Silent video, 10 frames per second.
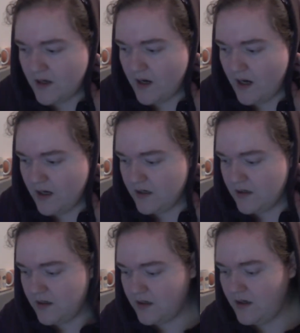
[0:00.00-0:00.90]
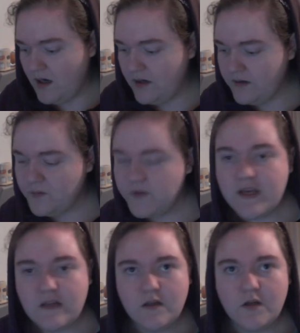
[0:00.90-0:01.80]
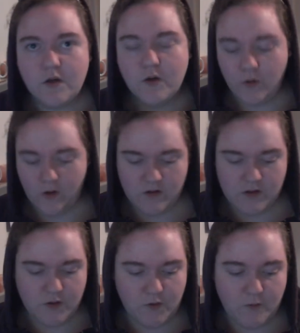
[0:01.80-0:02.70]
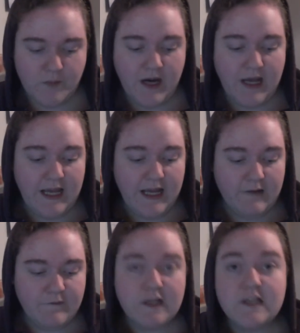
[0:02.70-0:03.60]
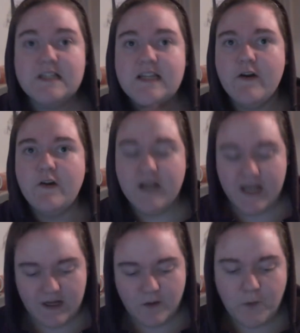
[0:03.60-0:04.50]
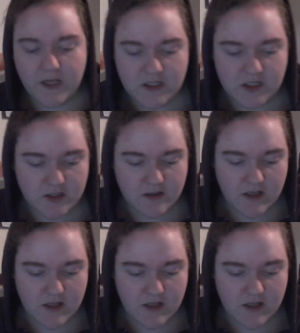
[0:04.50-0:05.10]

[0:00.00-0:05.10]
I will then go on to my first tarot deck, which,